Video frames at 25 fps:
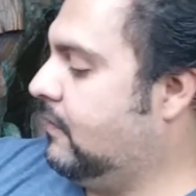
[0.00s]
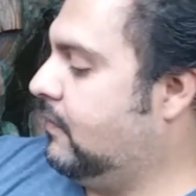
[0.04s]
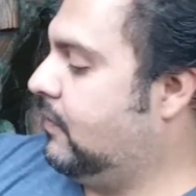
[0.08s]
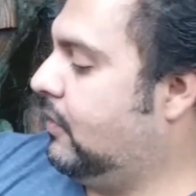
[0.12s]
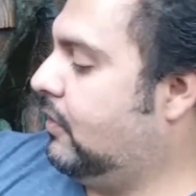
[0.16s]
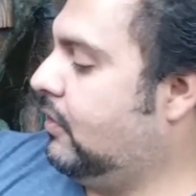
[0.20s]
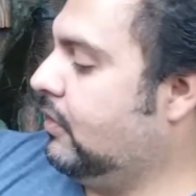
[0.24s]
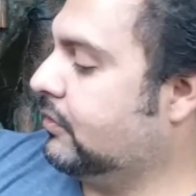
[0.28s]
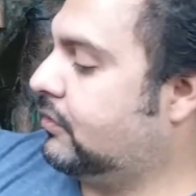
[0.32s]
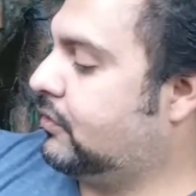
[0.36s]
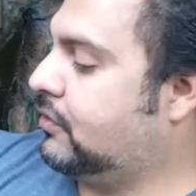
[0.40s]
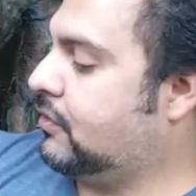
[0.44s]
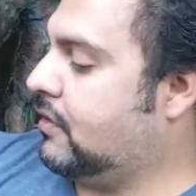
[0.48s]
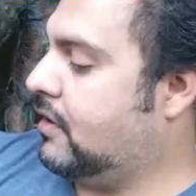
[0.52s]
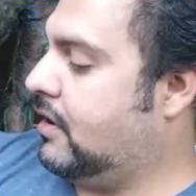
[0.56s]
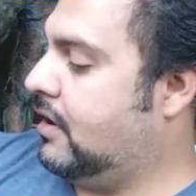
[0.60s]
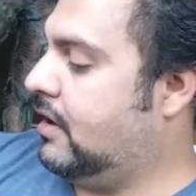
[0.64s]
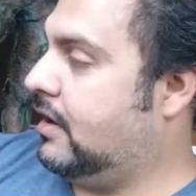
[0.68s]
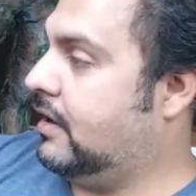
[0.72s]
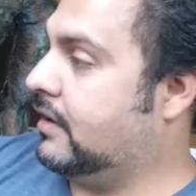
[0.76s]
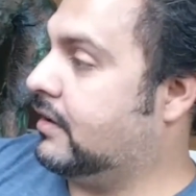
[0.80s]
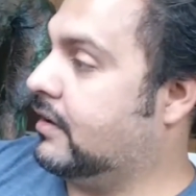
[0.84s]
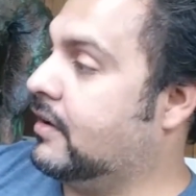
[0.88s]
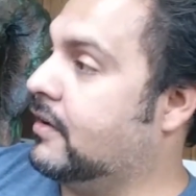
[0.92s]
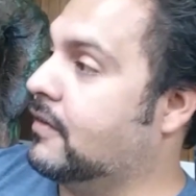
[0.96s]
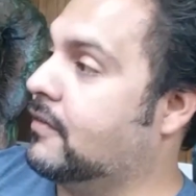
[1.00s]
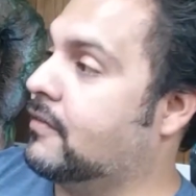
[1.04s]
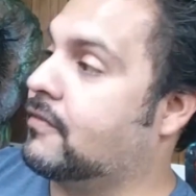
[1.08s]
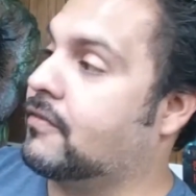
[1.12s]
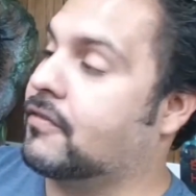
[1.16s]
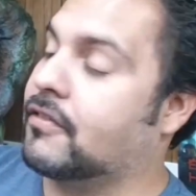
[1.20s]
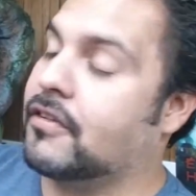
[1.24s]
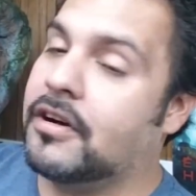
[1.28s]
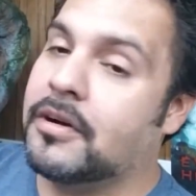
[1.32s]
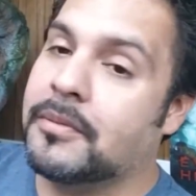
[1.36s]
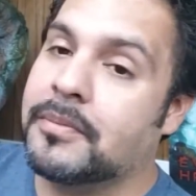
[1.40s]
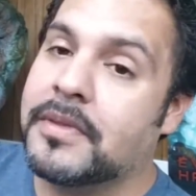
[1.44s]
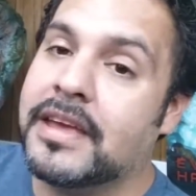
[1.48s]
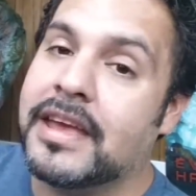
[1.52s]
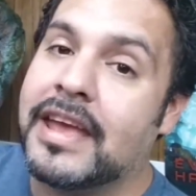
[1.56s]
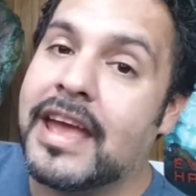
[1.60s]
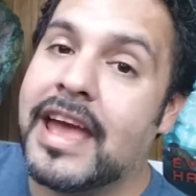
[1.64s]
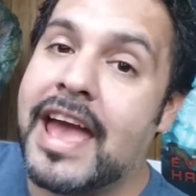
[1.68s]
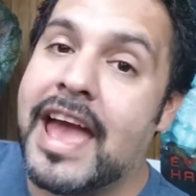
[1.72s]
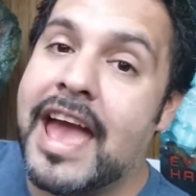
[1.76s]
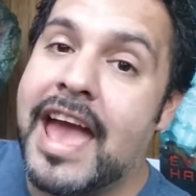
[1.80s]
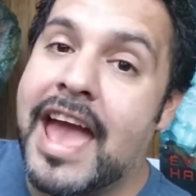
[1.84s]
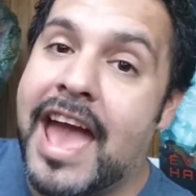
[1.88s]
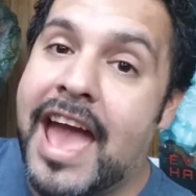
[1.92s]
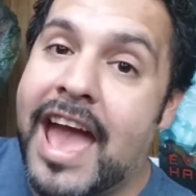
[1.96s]
Voltron from the
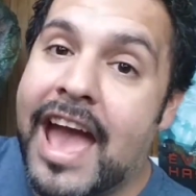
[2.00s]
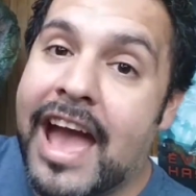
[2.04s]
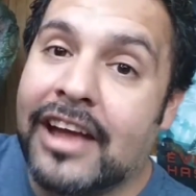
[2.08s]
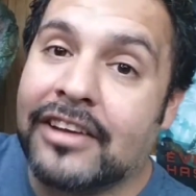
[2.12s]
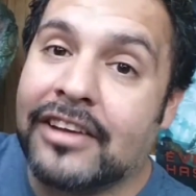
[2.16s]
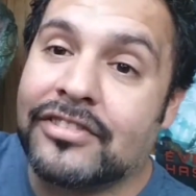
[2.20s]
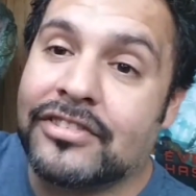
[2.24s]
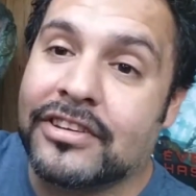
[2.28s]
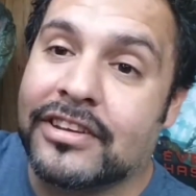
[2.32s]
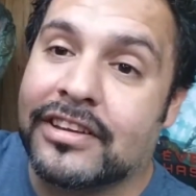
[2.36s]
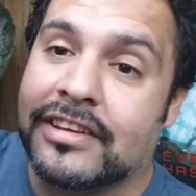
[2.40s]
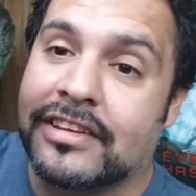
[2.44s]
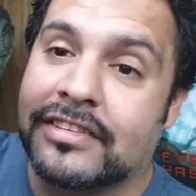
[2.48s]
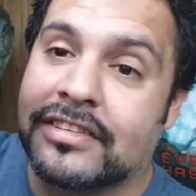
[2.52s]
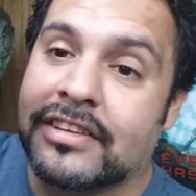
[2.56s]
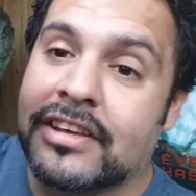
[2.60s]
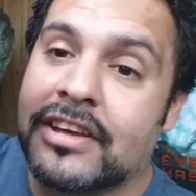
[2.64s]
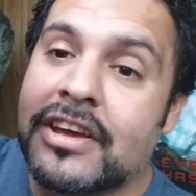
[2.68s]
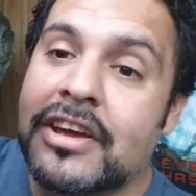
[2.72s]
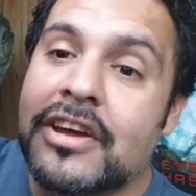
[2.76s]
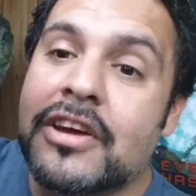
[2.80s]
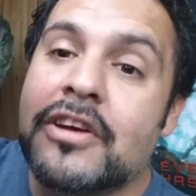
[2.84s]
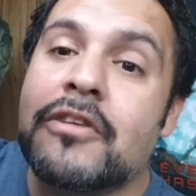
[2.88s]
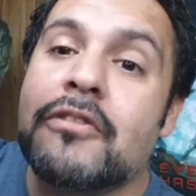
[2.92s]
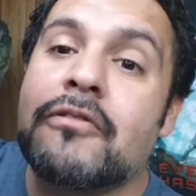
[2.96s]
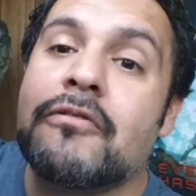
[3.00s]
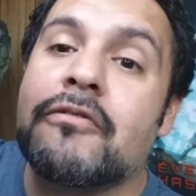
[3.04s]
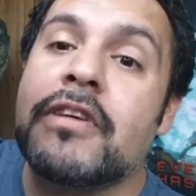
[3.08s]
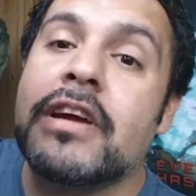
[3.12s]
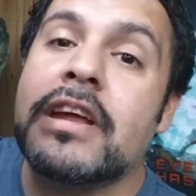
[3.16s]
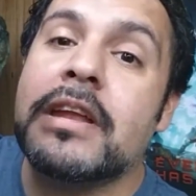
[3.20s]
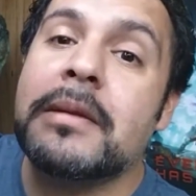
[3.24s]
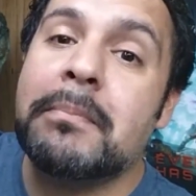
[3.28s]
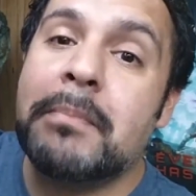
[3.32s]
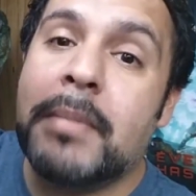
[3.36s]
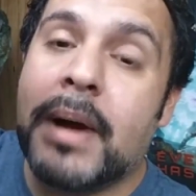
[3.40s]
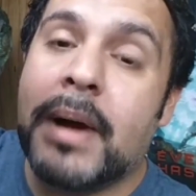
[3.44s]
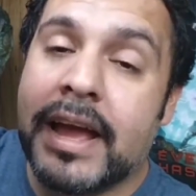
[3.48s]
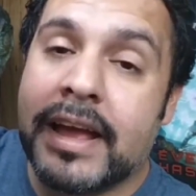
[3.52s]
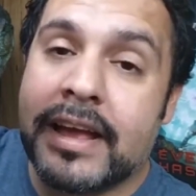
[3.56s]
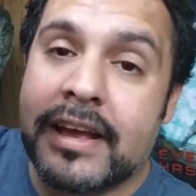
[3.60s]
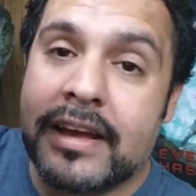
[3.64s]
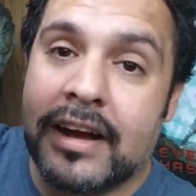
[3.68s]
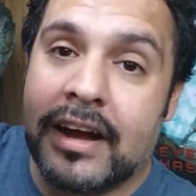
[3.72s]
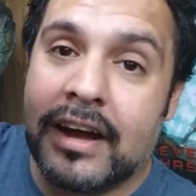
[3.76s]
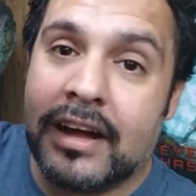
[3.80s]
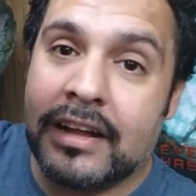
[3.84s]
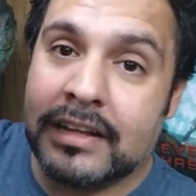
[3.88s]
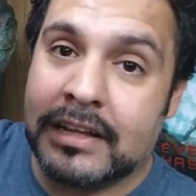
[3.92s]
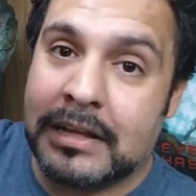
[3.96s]
Ashes, written by
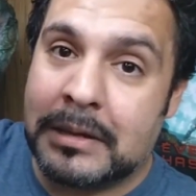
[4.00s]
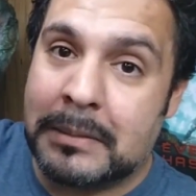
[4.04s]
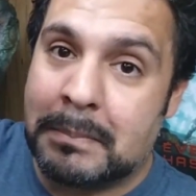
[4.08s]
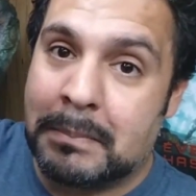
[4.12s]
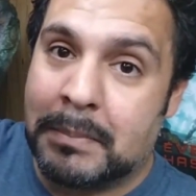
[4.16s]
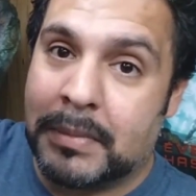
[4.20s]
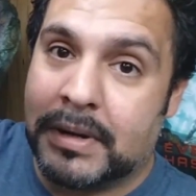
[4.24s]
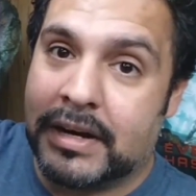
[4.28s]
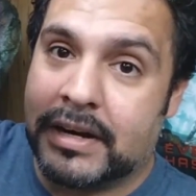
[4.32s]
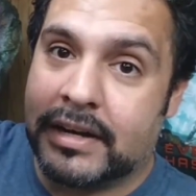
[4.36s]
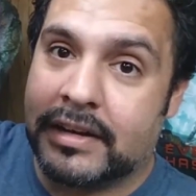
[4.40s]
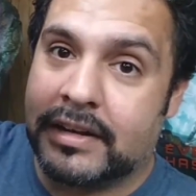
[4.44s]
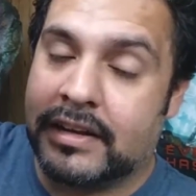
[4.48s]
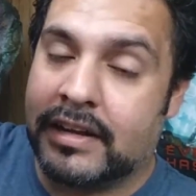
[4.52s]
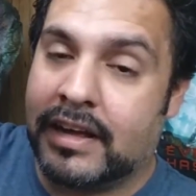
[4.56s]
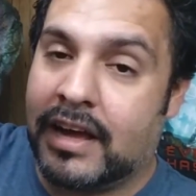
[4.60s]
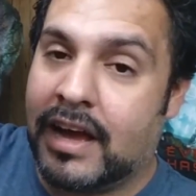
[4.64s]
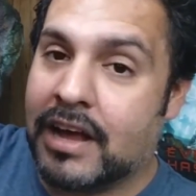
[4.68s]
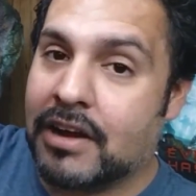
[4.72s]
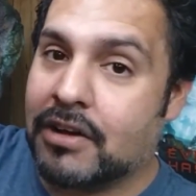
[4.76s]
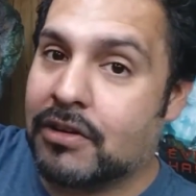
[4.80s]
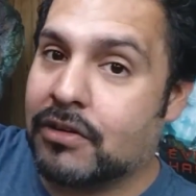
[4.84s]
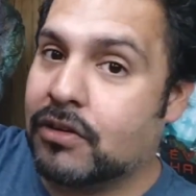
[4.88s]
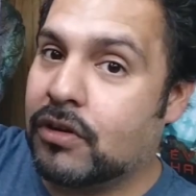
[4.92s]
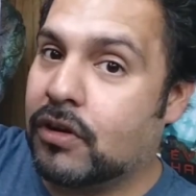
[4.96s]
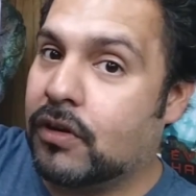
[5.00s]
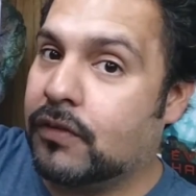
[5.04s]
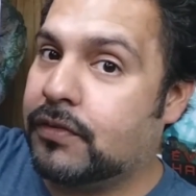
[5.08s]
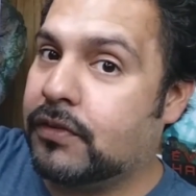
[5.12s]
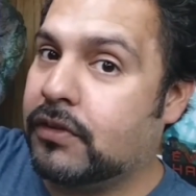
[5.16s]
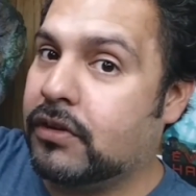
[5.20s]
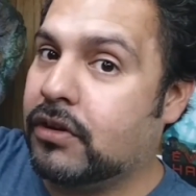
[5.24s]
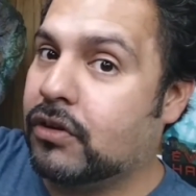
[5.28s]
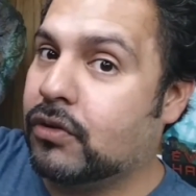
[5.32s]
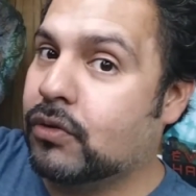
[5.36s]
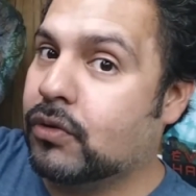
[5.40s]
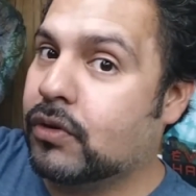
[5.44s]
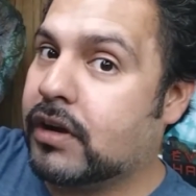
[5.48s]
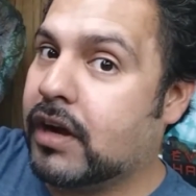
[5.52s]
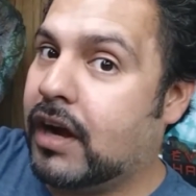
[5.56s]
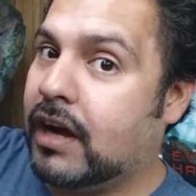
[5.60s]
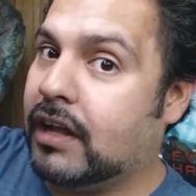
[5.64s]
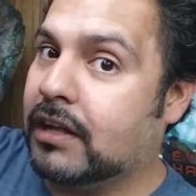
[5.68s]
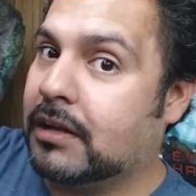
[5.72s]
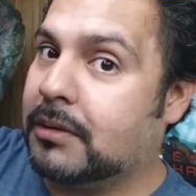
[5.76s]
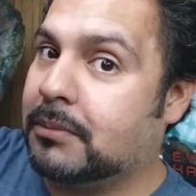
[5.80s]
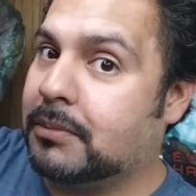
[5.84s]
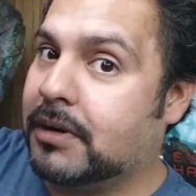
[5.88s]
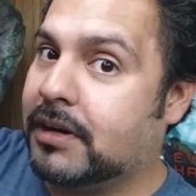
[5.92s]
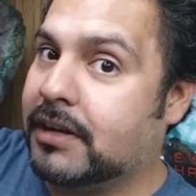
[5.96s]
Colin Bunn. I don't know if you know who
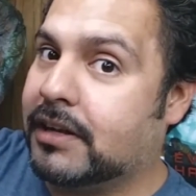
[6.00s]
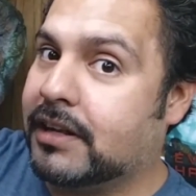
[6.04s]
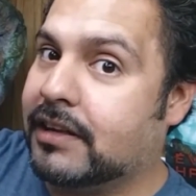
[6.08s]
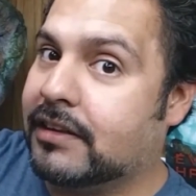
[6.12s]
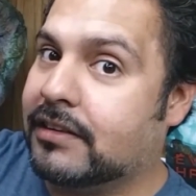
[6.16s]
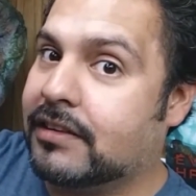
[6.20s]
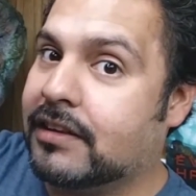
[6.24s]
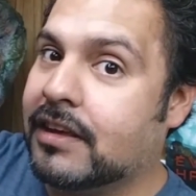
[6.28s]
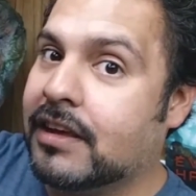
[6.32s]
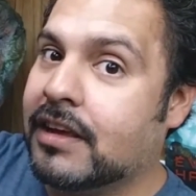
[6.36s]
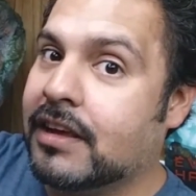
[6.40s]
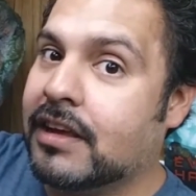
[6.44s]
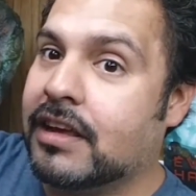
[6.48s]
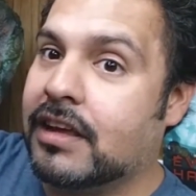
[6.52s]
Colin Bunn is.